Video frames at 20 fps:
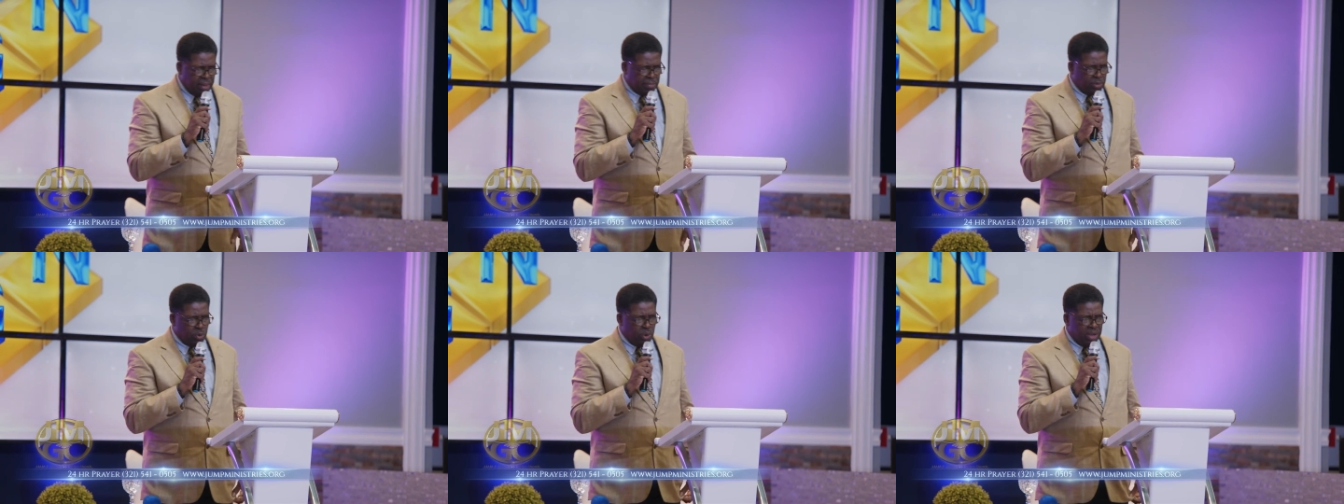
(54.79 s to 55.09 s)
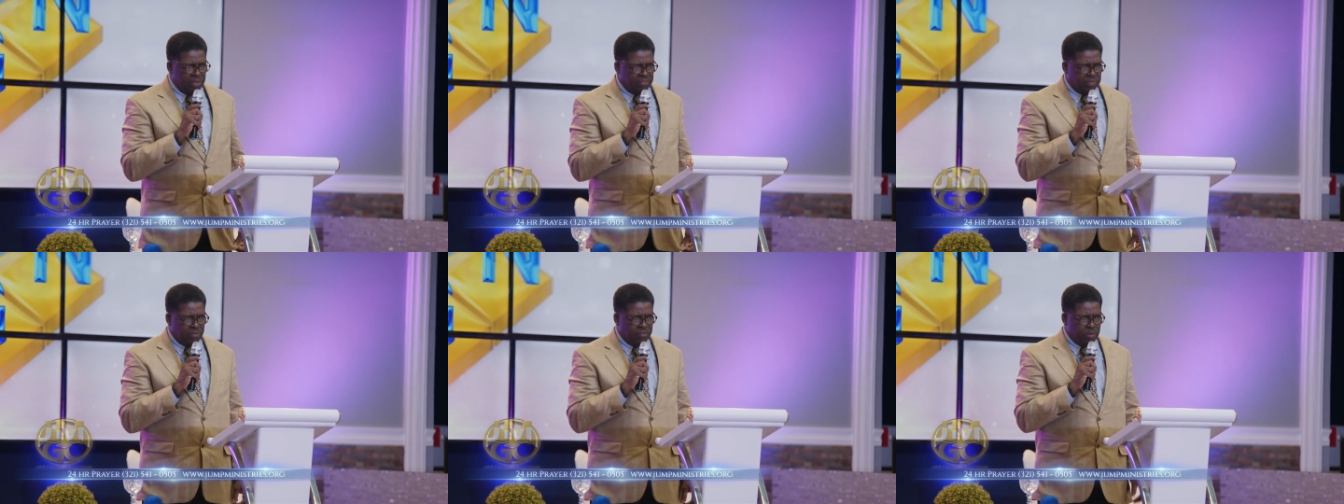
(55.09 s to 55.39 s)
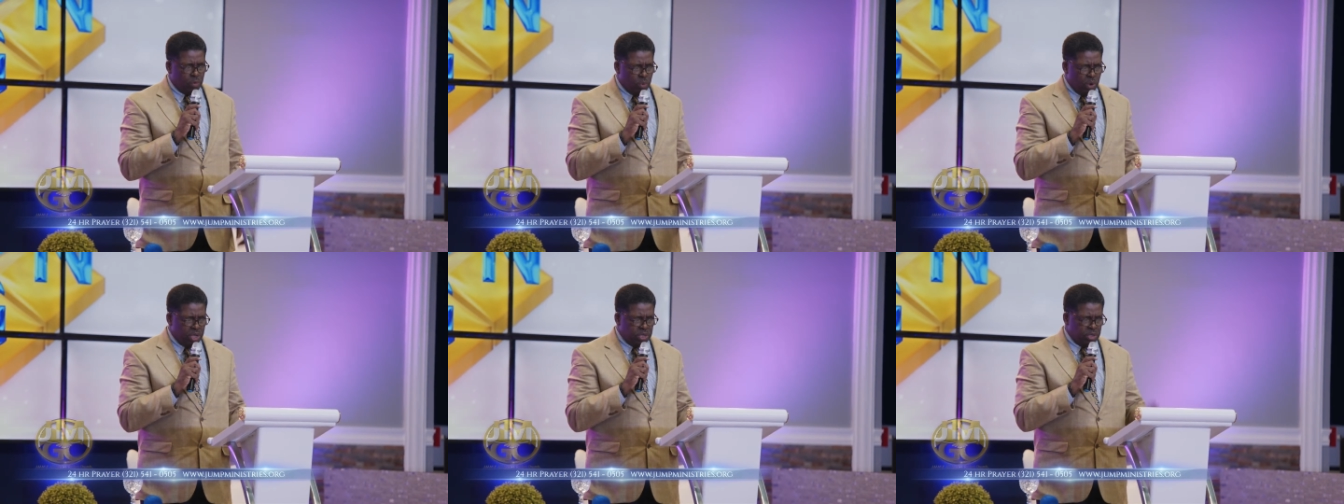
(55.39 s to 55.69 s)
I'm grateful
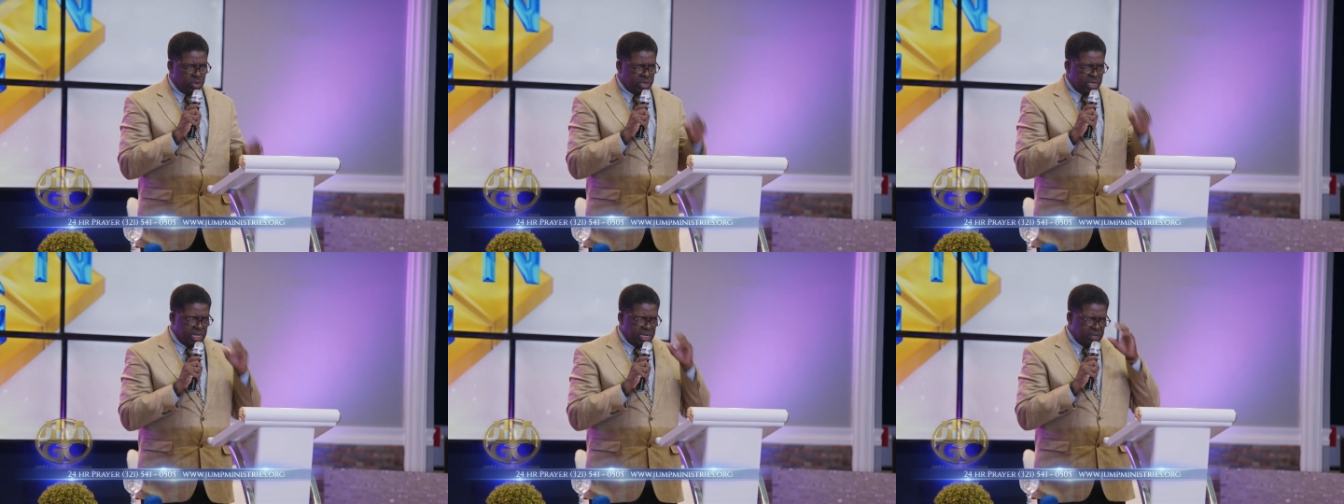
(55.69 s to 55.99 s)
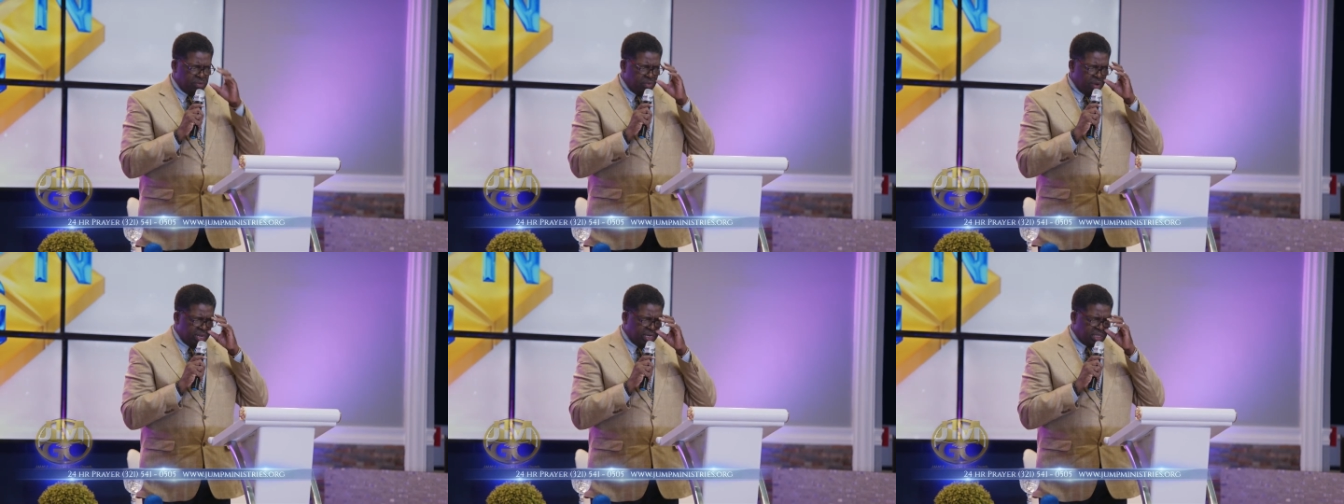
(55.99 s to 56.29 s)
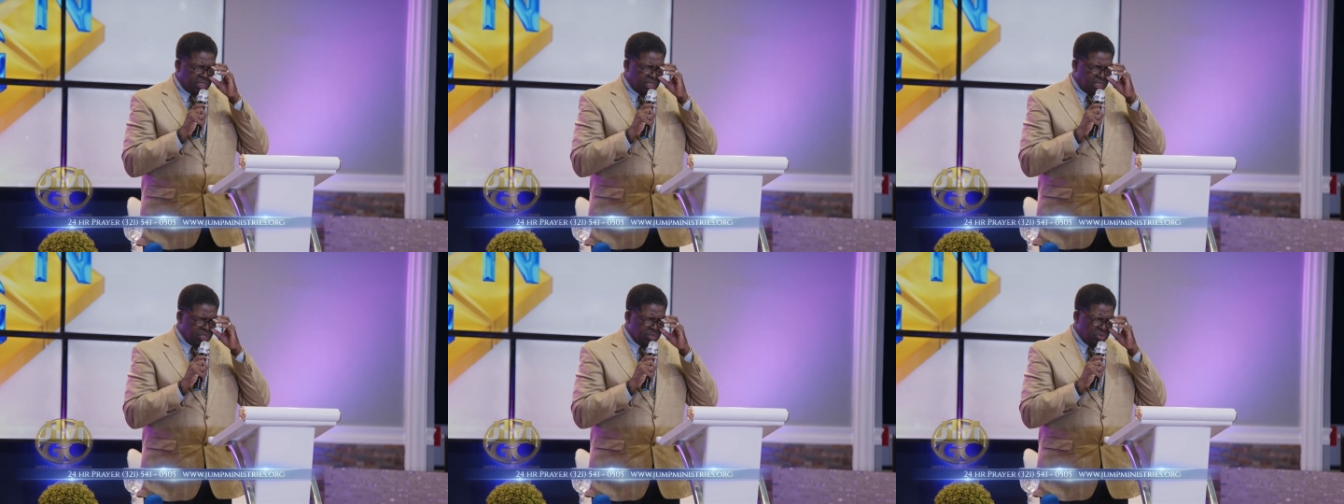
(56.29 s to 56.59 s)
for what you're getting
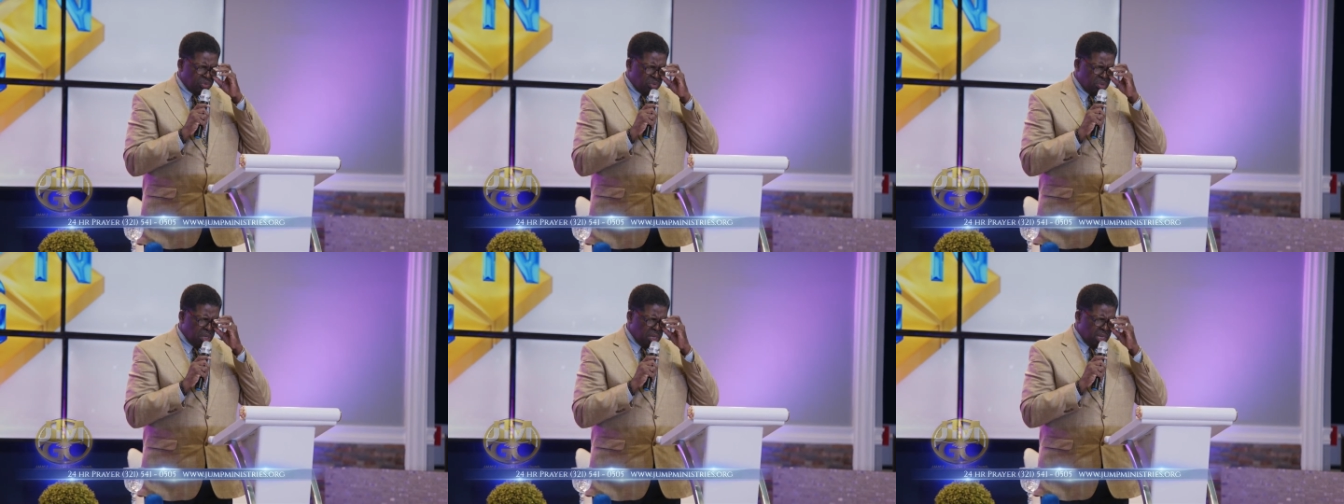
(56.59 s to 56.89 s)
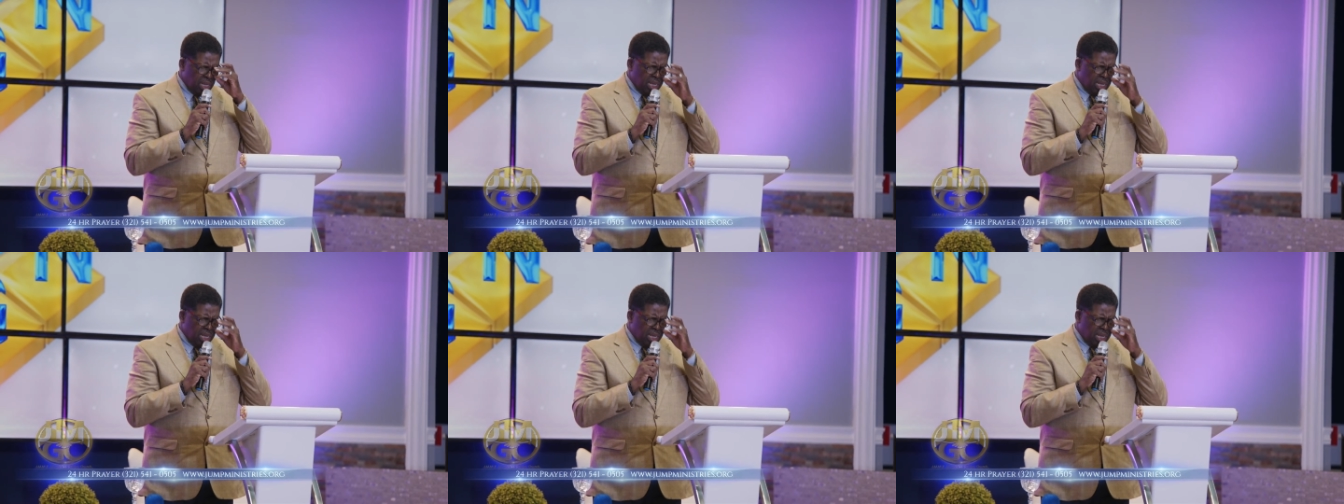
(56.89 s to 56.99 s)
ready to do.